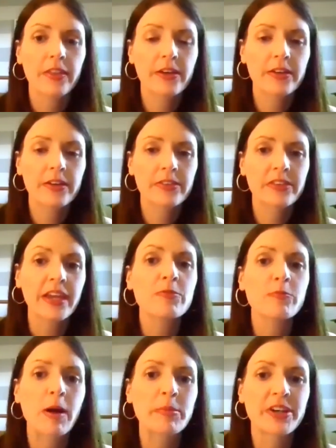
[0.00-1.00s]
The second
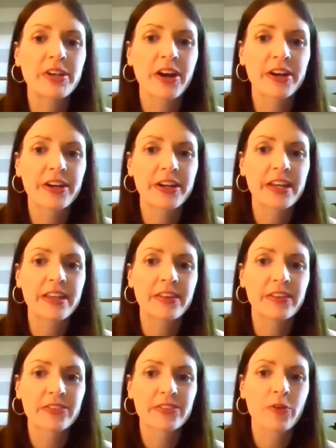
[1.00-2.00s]
webinar in this